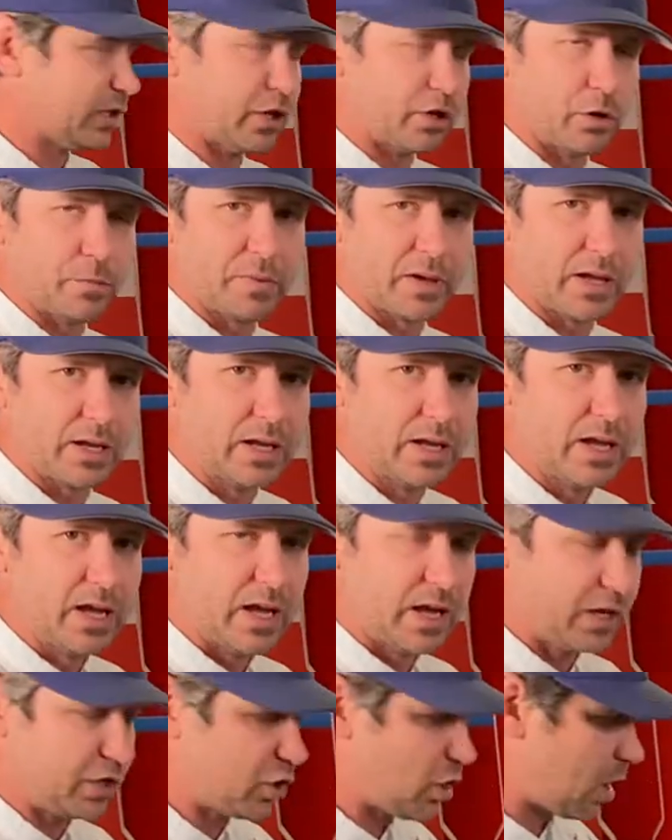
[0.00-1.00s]
a little bit
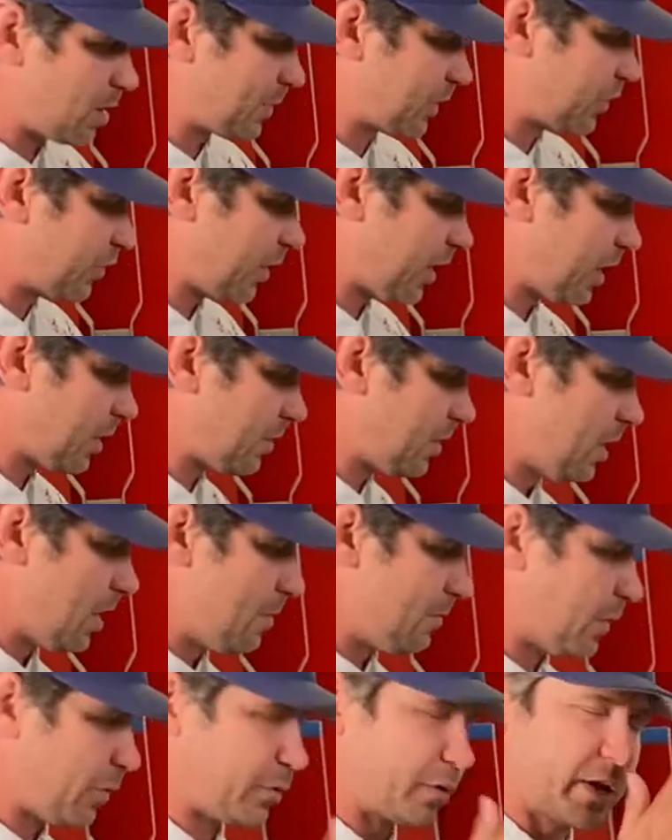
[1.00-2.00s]
in Garment Creator,
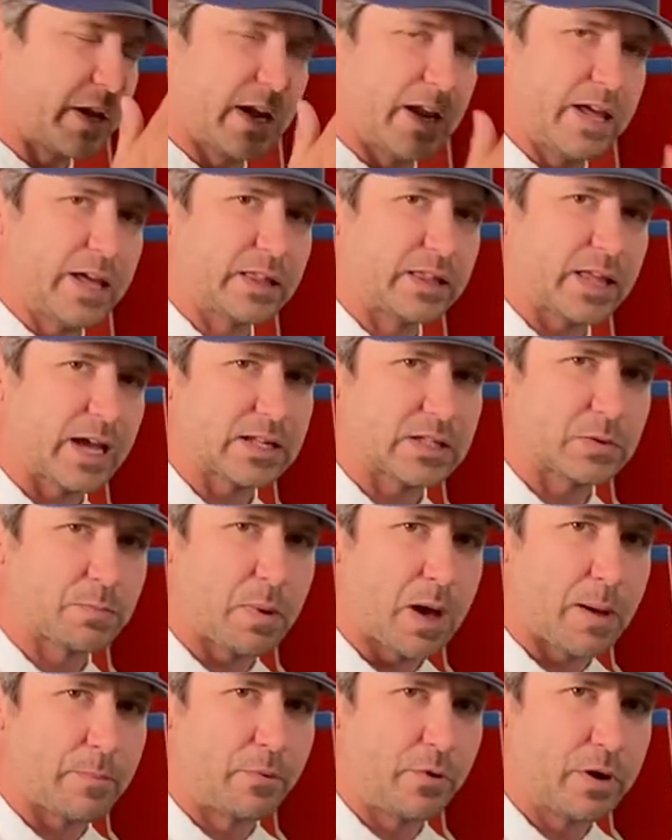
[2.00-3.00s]
but we're gonna hit that
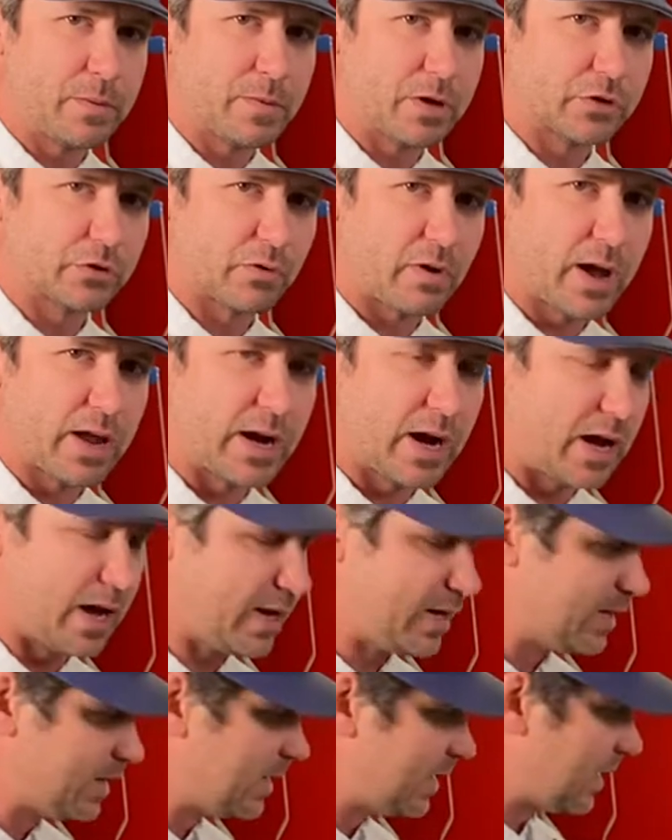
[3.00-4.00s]
spot pretty much right
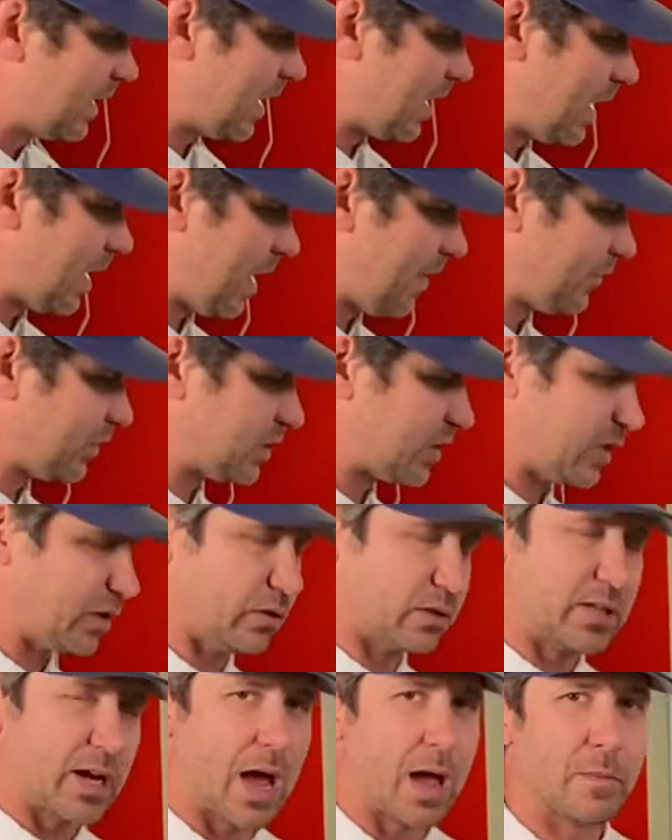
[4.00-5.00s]
on uh, every
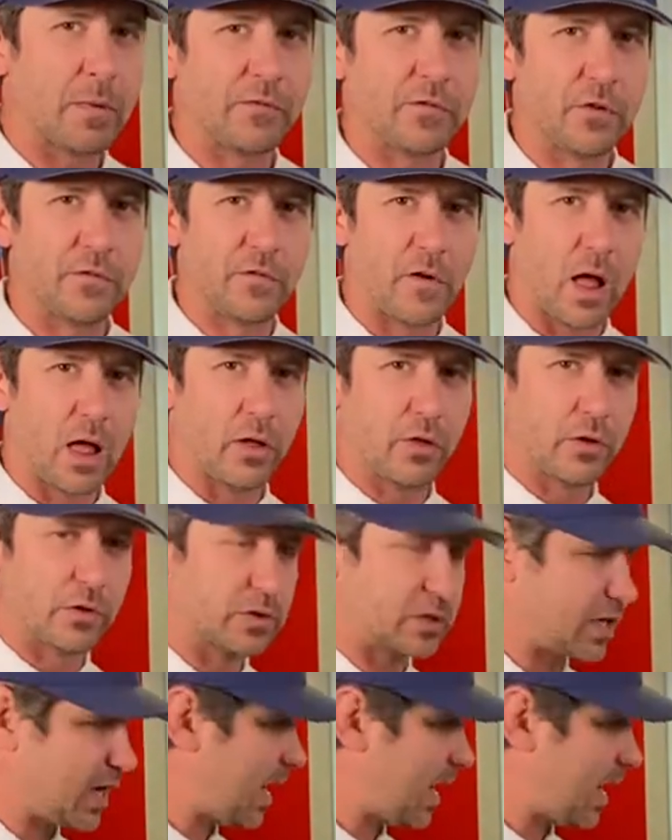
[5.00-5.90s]
single time if you follow those